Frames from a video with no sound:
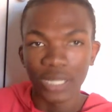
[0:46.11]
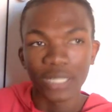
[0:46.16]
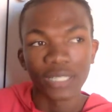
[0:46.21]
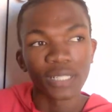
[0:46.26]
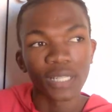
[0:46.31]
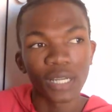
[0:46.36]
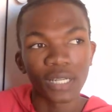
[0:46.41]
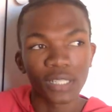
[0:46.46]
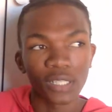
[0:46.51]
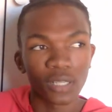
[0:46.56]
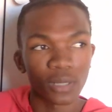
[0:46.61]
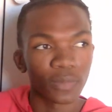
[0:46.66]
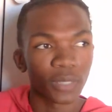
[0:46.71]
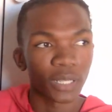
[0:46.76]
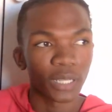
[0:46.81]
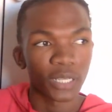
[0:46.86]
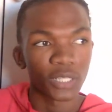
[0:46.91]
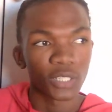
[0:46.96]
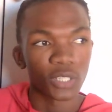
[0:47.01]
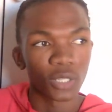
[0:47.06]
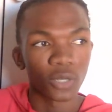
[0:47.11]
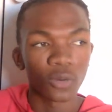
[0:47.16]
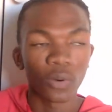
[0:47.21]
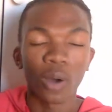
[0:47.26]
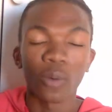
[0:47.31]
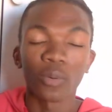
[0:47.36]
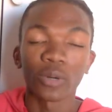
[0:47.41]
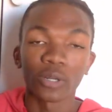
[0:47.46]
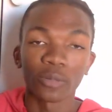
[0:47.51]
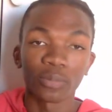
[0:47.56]
It's not something as, no,
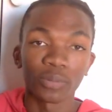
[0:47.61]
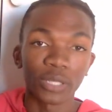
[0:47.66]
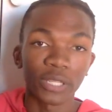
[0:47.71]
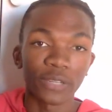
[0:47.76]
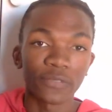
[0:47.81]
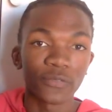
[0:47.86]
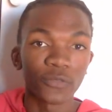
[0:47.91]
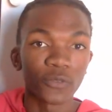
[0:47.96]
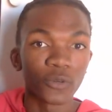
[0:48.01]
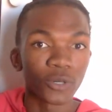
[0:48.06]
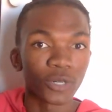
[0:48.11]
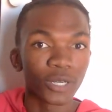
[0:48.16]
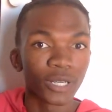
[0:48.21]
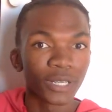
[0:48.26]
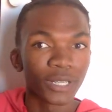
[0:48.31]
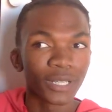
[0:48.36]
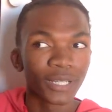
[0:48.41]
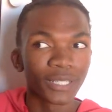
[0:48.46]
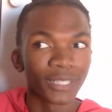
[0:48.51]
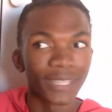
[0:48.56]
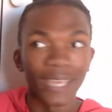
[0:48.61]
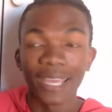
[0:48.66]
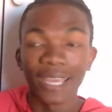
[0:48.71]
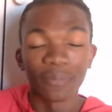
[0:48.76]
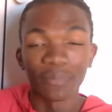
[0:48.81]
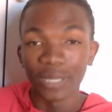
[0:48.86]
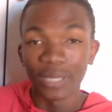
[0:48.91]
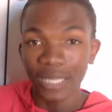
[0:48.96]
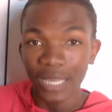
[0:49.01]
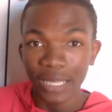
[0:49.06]
I want to play for the
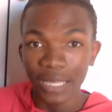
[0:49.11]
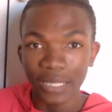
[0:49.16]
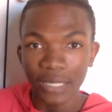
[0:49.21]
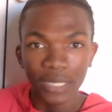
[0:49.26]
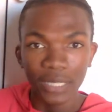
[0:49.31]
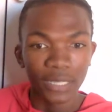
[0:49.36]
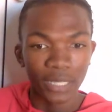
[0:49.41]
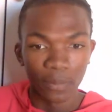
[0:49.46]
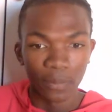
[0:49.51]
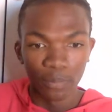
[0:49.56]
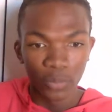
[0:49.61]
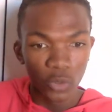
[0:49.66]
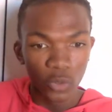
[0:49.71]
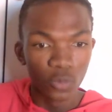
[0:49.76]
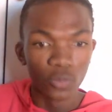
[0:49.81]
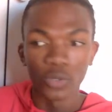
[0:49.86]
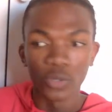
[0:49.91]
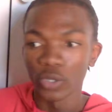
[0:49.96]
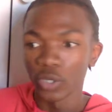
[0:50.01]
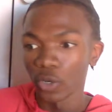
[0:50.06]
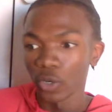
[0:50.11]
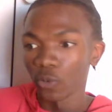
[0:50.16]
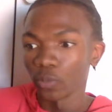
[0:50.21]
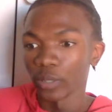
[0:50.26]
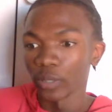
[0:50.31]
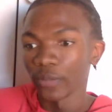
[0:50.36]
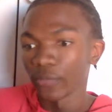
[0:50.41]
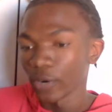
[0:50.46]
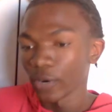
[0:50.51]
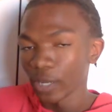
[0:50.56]
NBA, then boom, you go
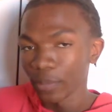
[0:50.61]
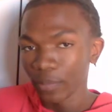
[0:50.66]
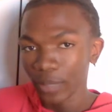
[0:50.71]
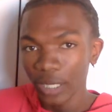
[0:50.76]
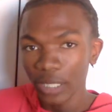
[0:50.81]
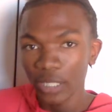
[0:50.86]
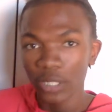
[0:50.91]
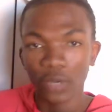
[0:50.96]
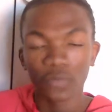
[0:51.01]
play for NBA.